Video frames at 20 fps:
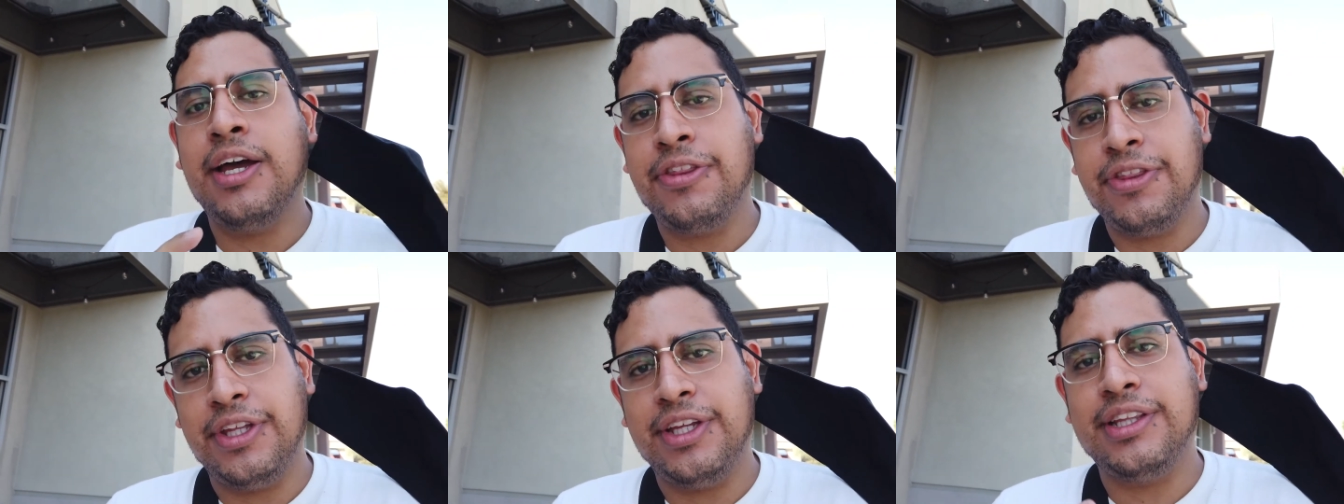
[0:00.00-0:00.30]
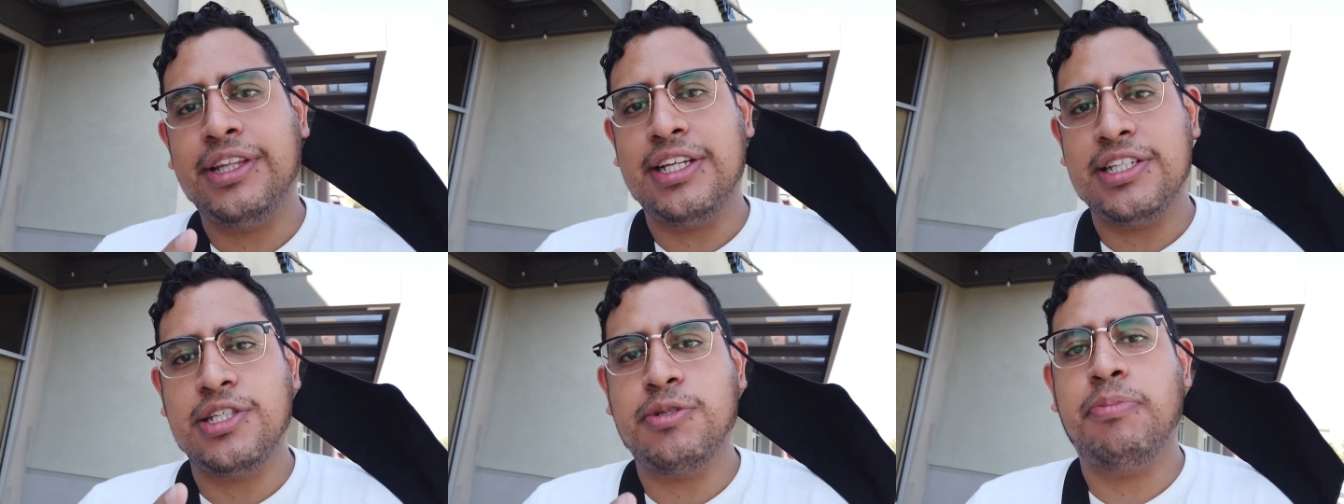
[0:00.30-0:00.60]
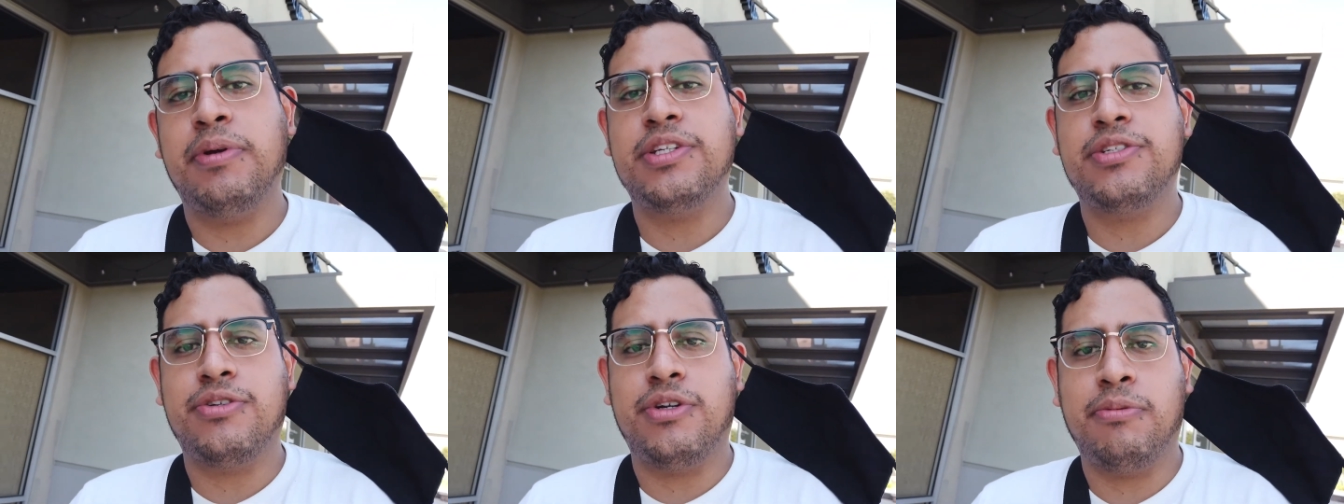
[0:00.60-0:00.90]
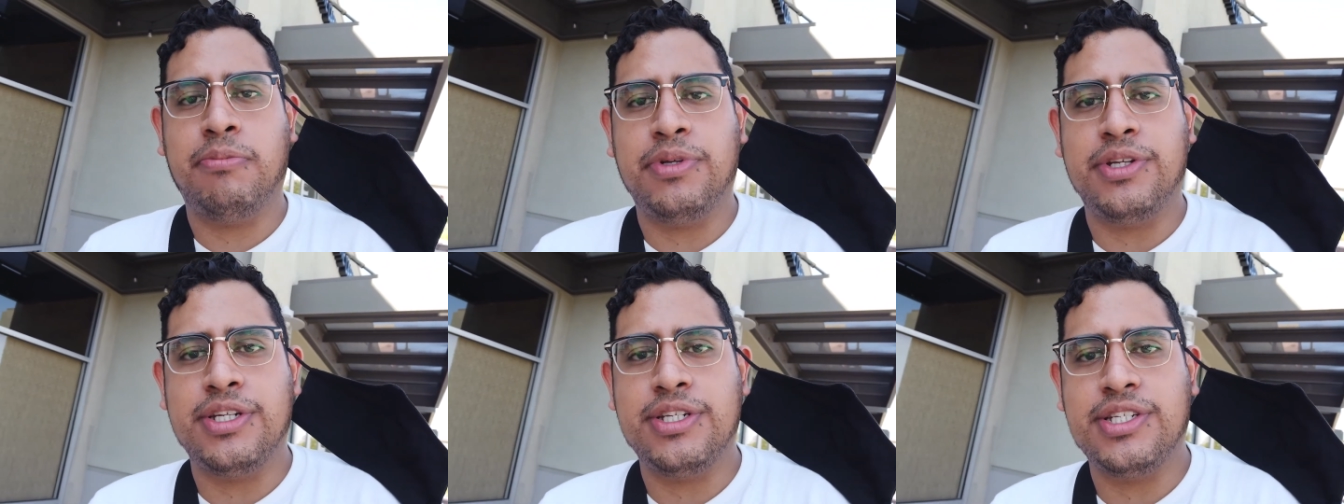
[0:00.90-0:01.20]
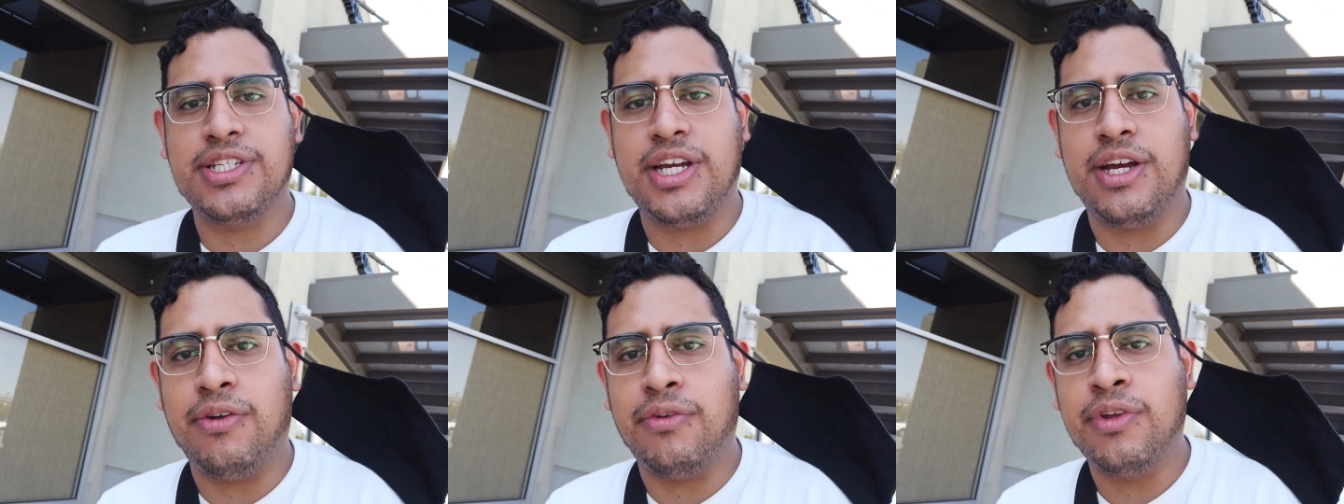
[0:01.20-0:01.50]
I think that's the best ramen
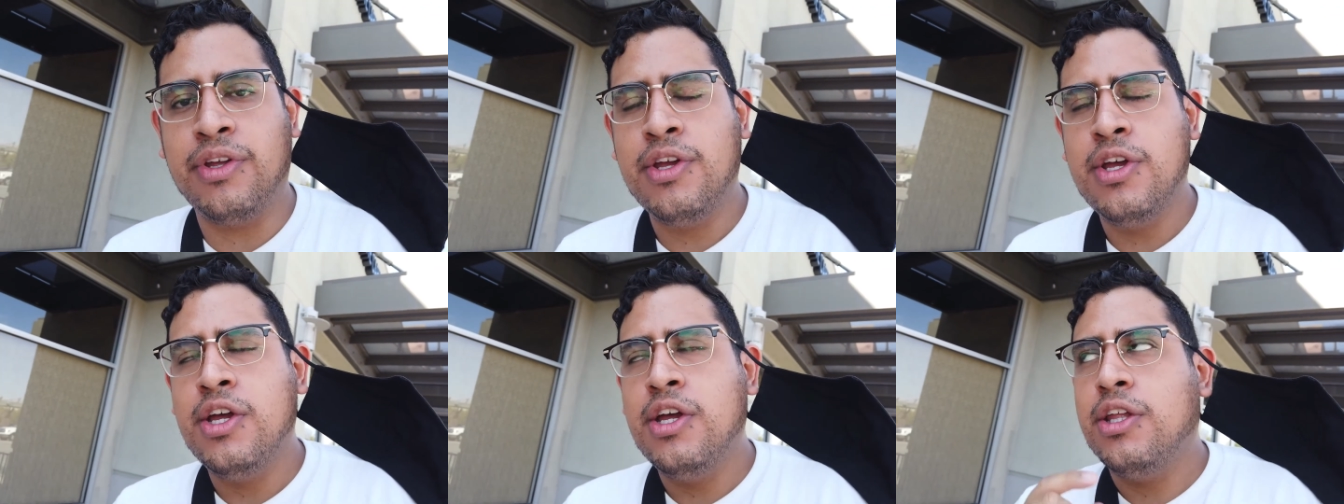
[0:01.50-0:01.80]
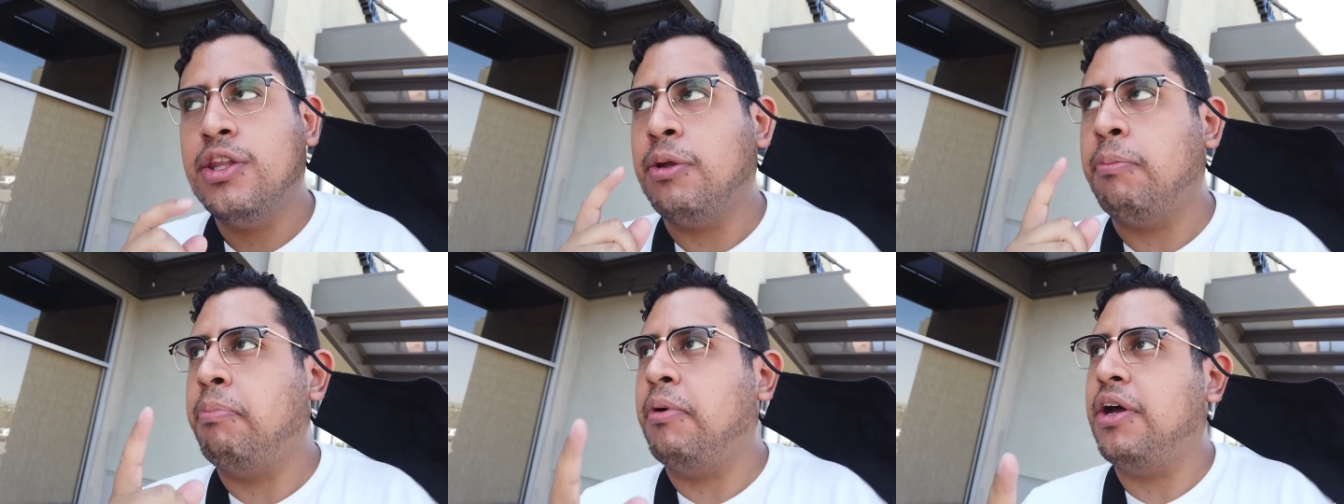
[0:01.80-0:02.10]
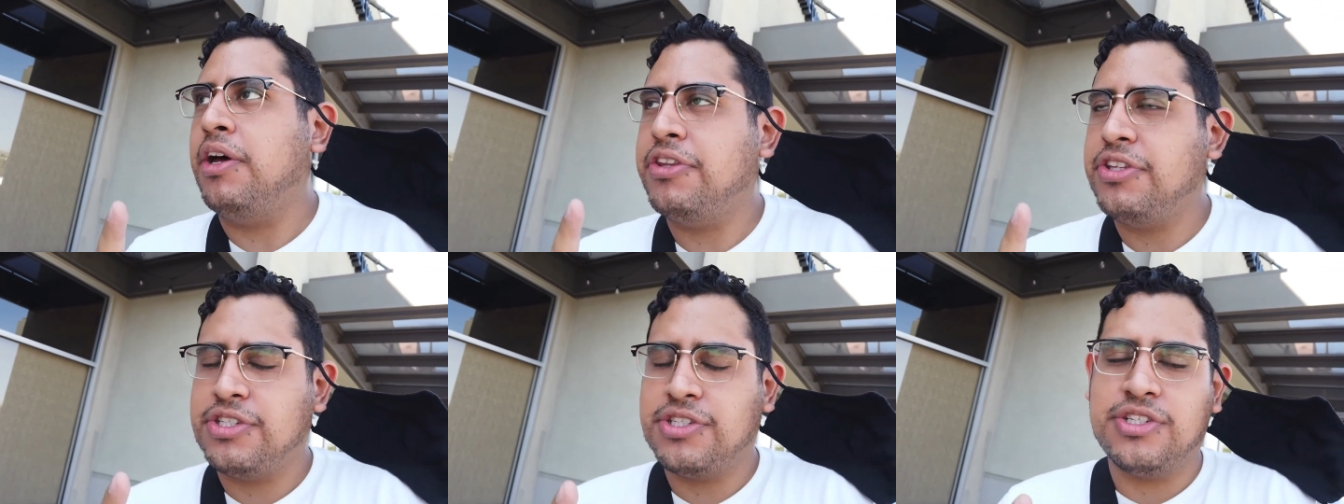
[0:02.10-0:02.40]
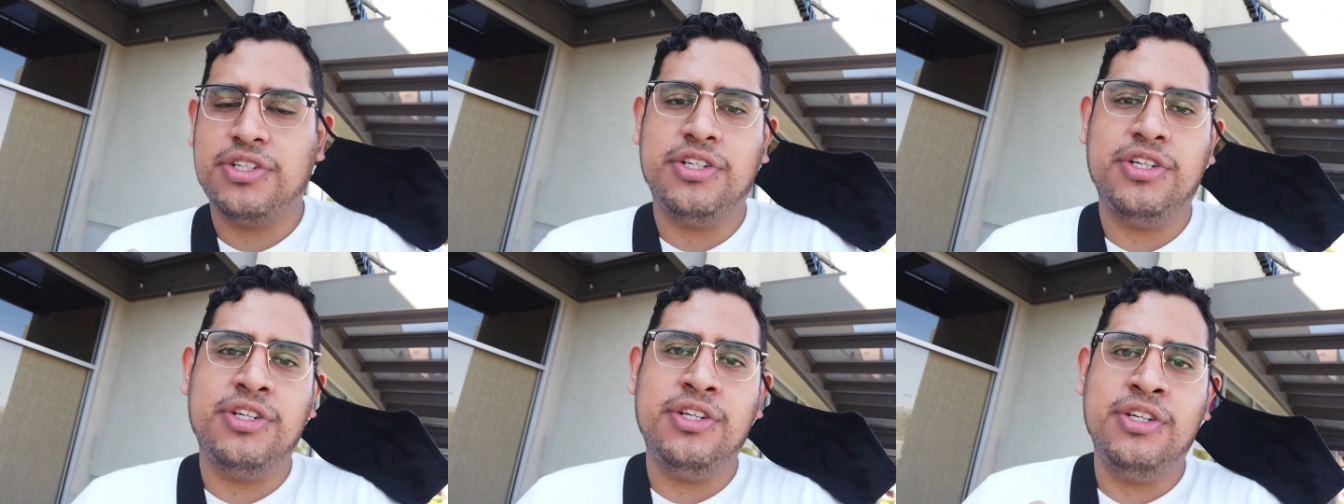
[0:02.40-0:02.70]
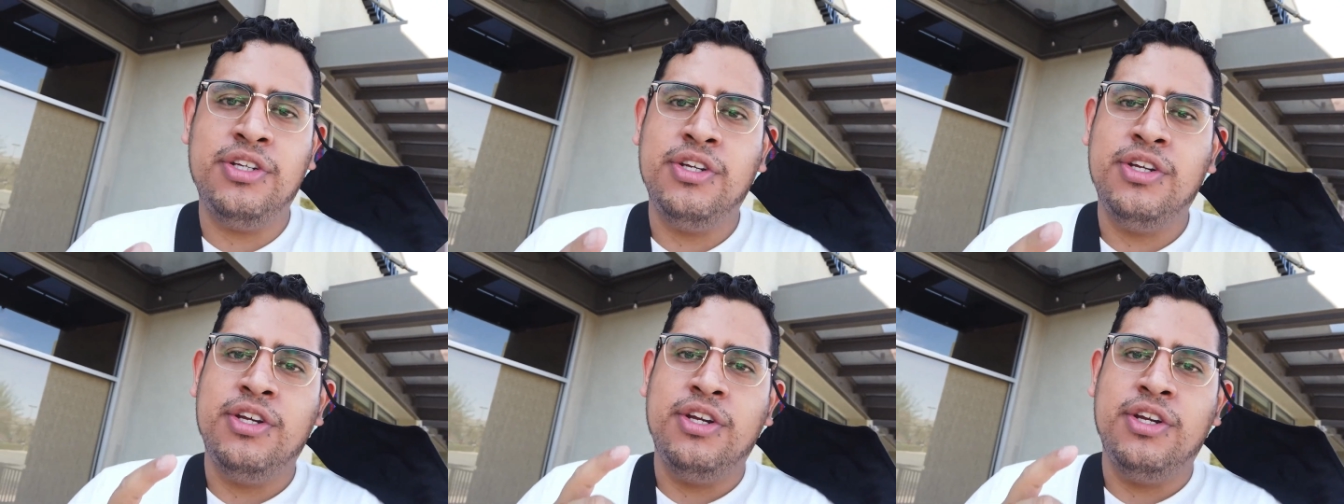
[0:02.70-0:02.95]
in town. The broth is good.